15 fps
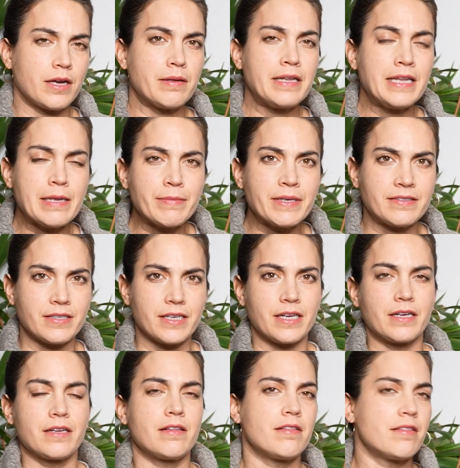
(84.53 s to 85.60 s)

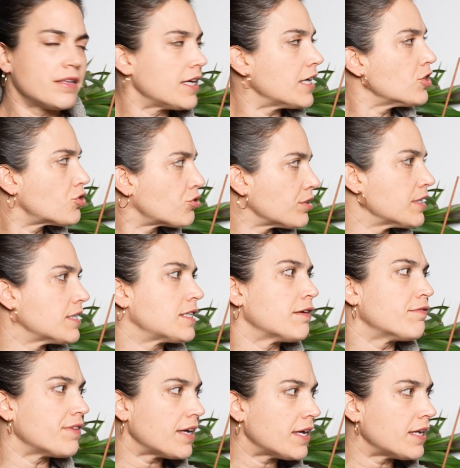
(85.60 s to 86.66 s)
limiting the entrance
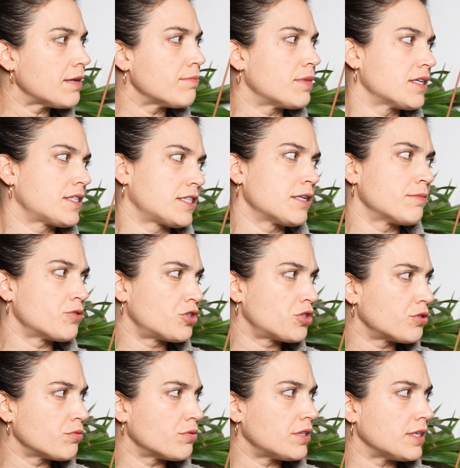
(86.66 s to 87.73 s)
of any Muslims
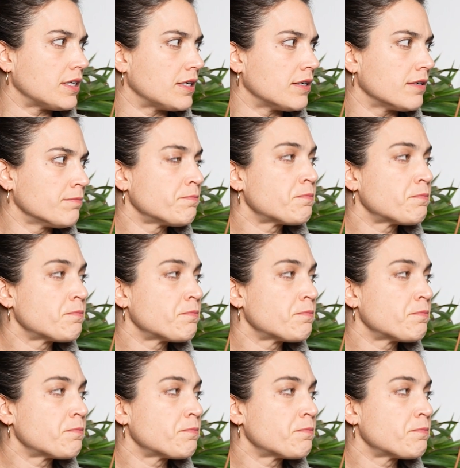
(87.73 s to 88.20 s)
to the